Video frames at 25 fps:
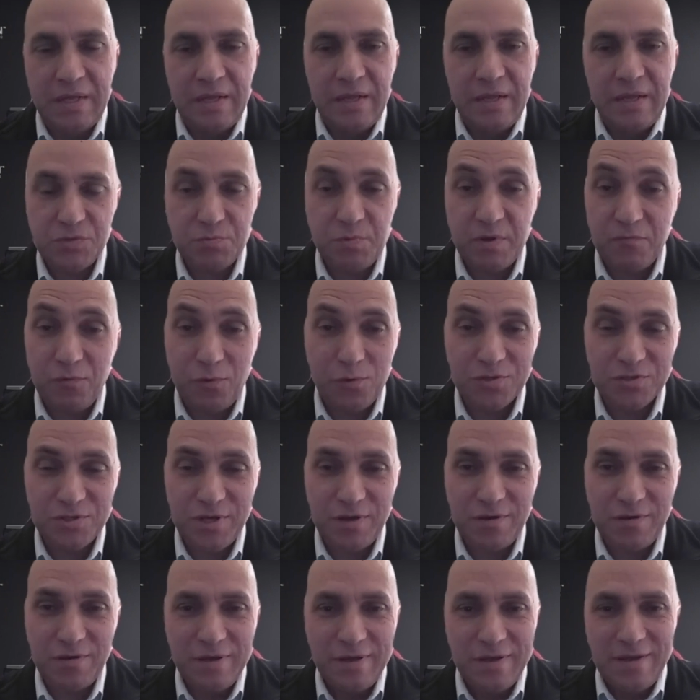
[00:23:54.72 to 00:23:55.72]
We've
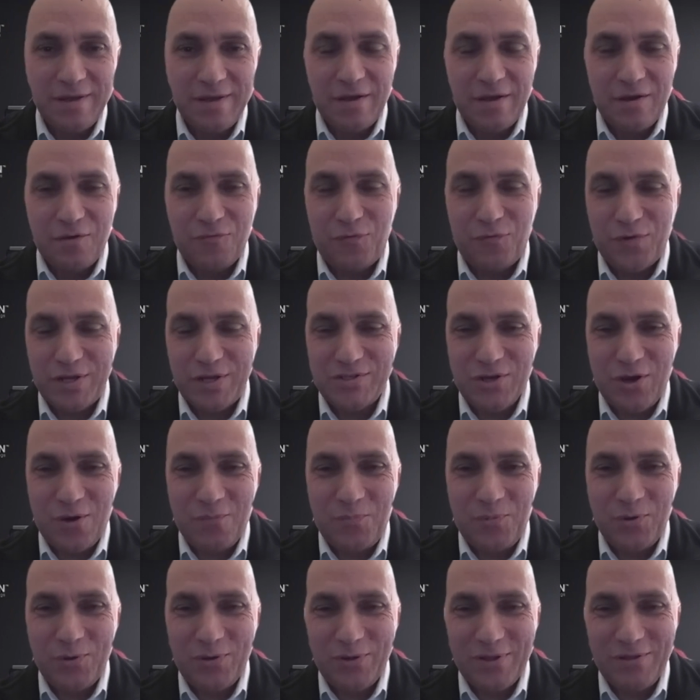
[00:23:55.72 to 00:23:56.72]
also, for
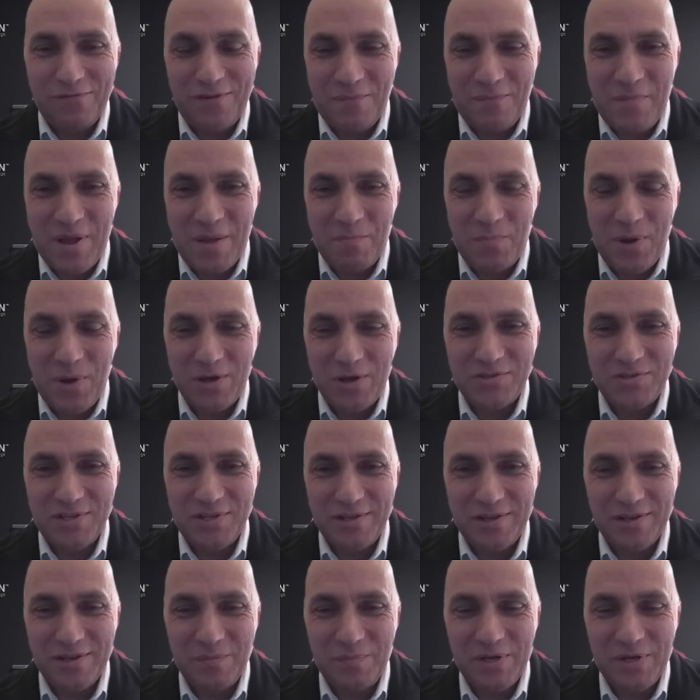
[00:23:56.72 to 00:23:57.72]
example, if I may boast
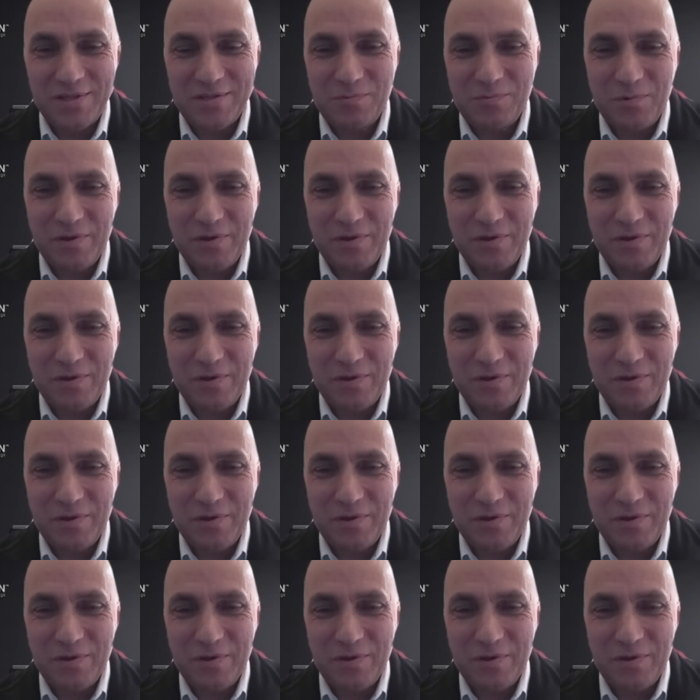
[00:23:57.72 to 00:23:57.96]
a little bit,